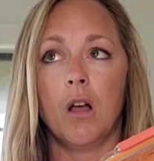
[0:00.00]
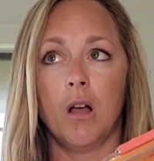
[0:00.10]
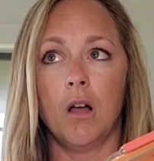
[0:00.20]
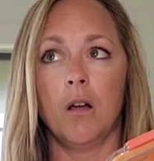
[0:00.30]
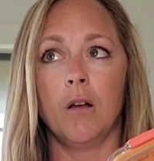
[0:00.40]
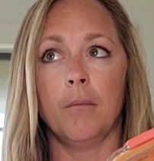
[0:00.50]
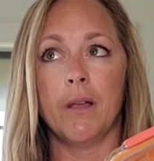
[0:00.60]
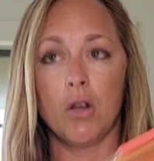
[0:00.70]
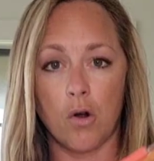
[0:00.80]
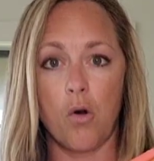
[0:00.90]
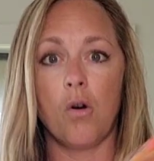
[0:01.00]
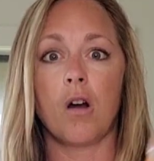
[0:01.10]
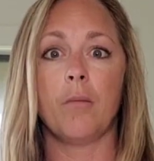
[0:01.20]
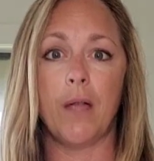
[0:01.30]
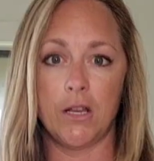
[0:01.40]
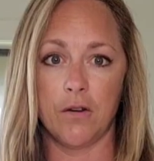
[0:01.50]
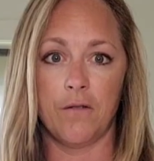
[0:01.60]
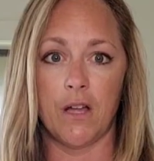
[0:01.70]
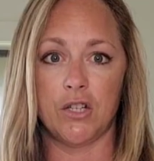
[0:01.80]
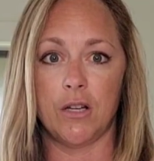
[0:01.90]
carb and your
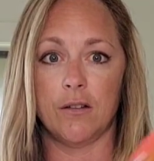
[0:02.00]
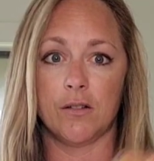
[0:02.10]
veggie.